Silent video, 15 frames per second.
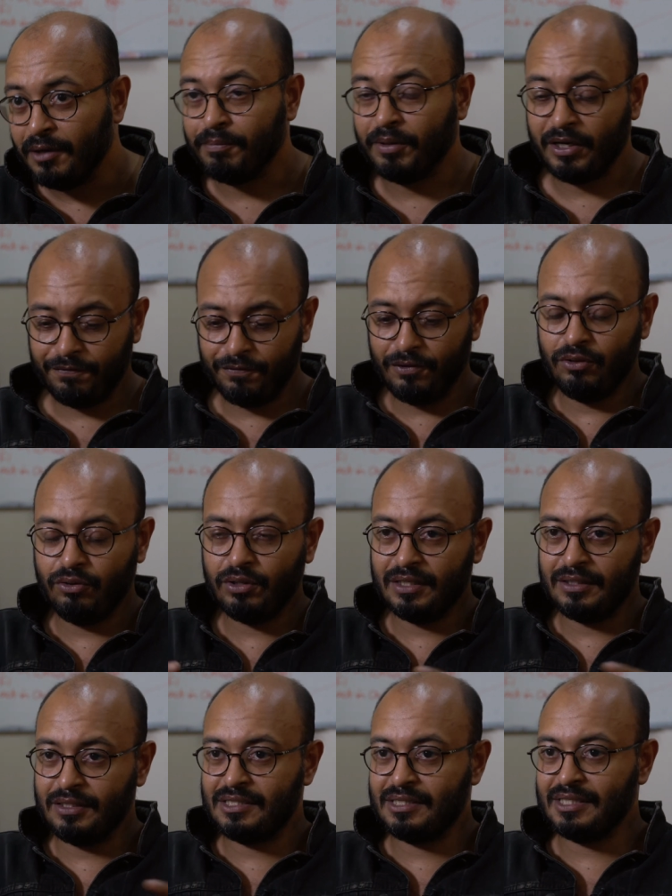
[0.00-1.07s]
But if you look
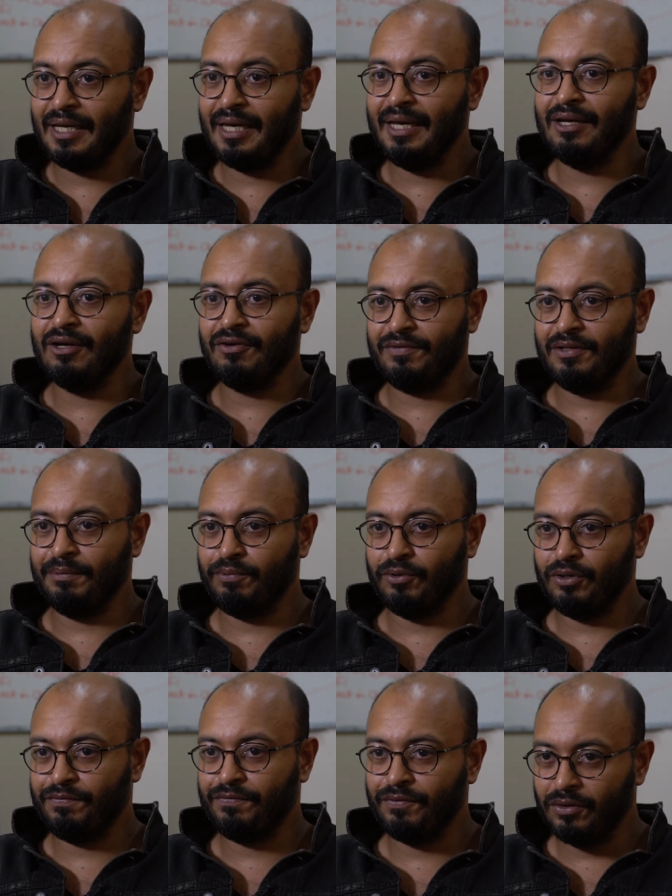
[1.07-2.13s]
at the scale of the
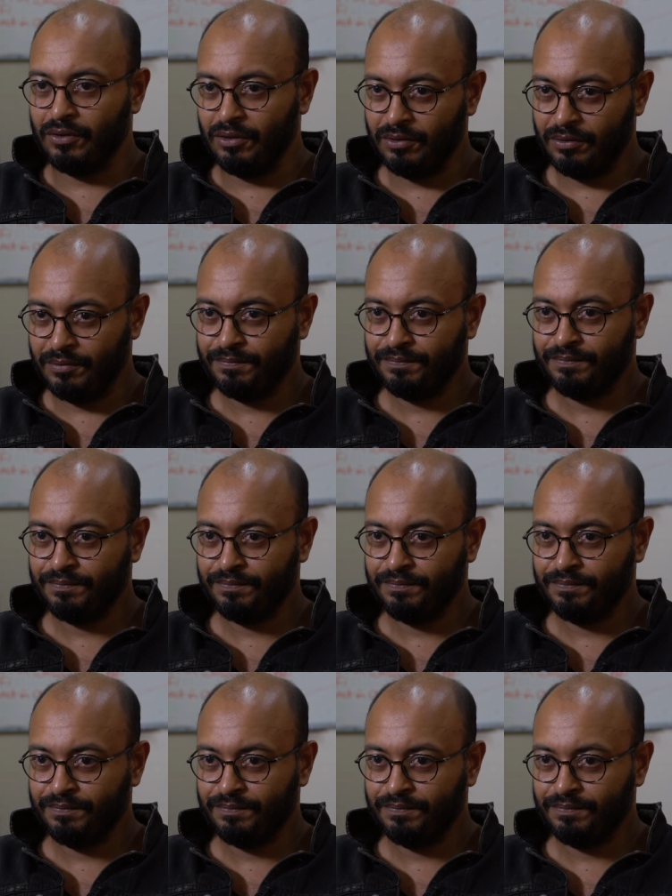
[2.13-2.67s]
portfolio,